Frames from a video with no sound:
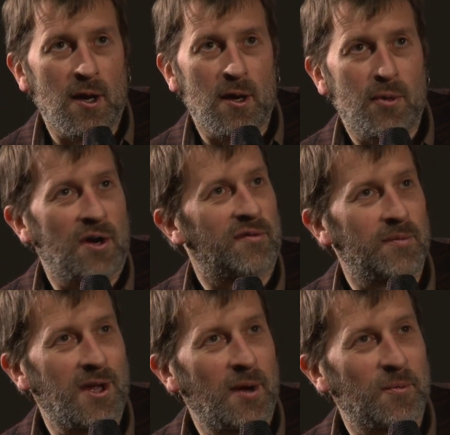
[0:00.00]
Apart
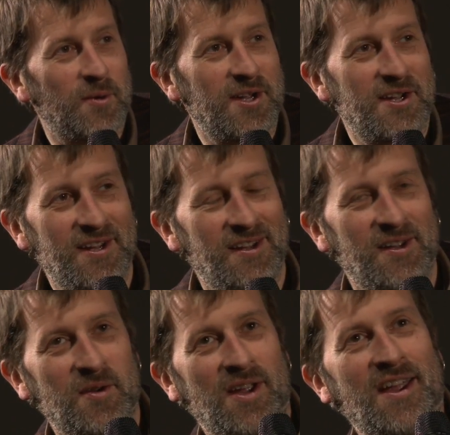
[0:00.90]
from that, we,
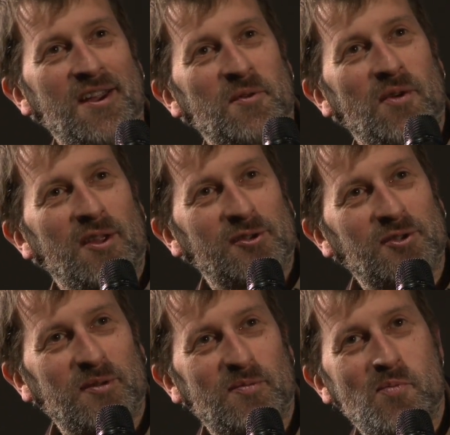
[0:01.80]
in a rather
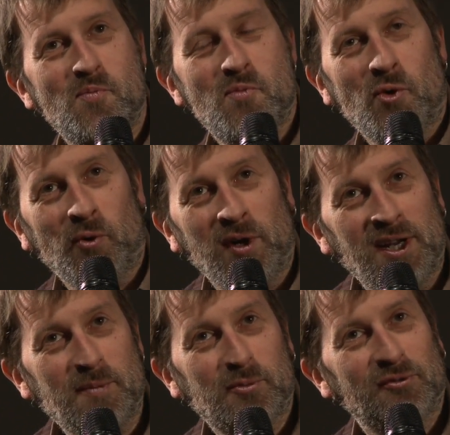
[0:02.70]
sort of
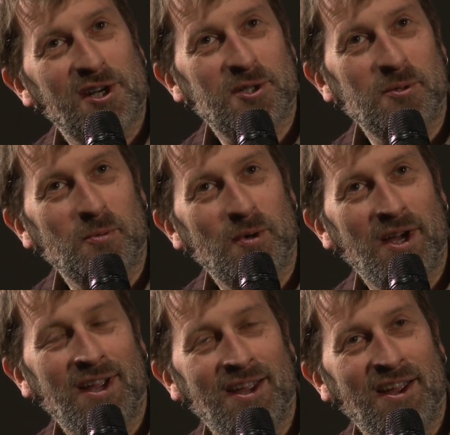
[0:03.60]
boringly professional
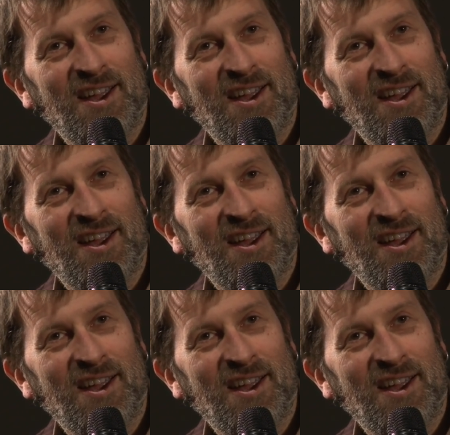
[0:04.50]
way,